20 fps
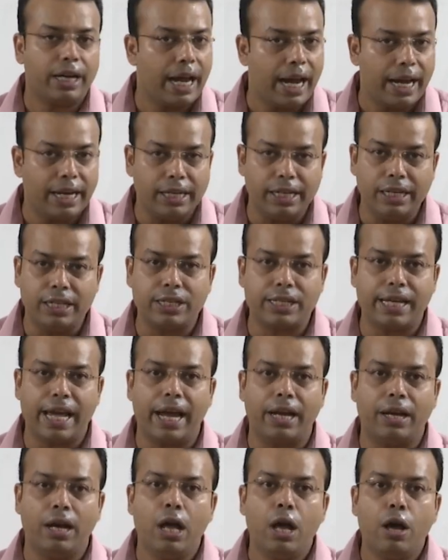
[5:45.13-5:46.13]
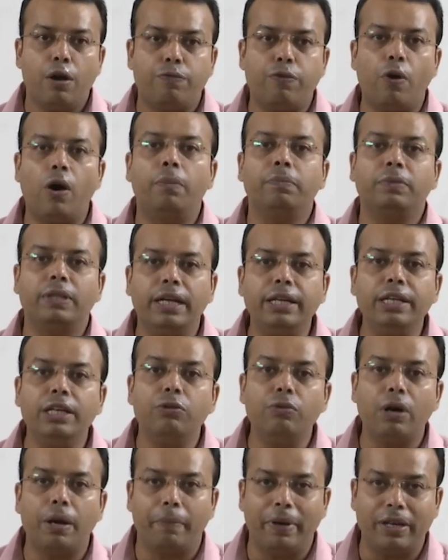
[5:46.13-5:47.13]
and it can form the
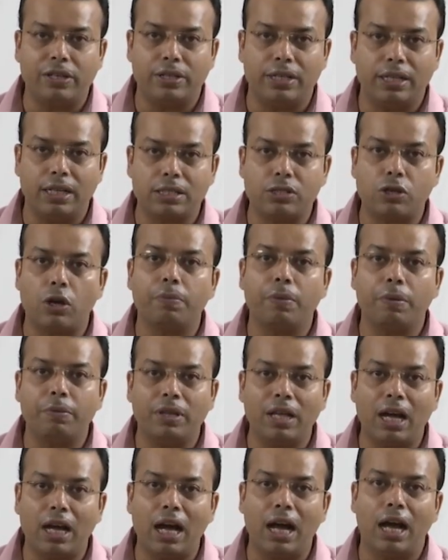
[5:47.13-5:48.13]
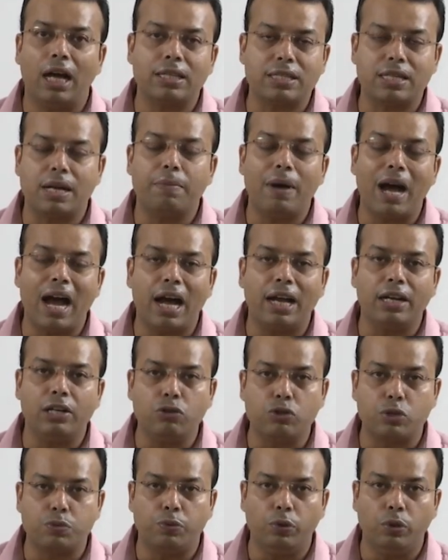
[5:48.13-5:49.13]
newer materials or maybe the some
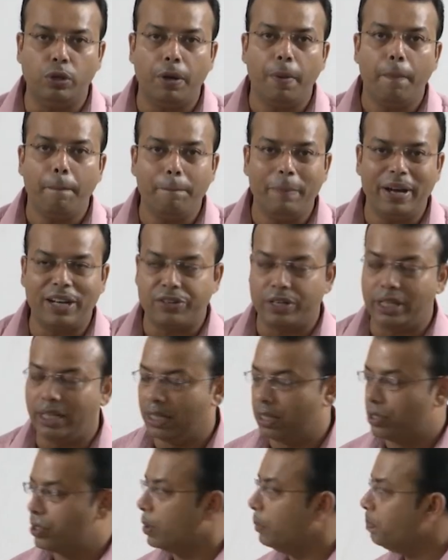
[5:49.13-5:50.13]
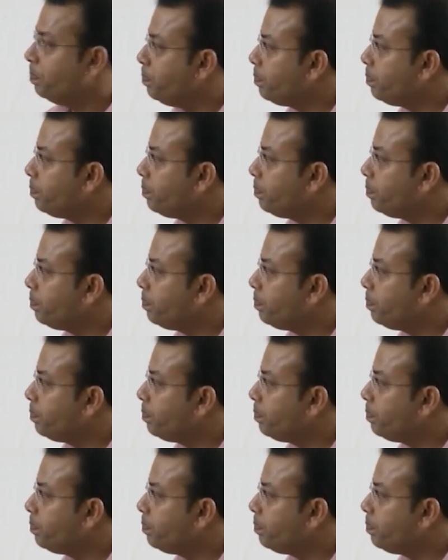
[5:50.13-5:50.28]
unuseful materials.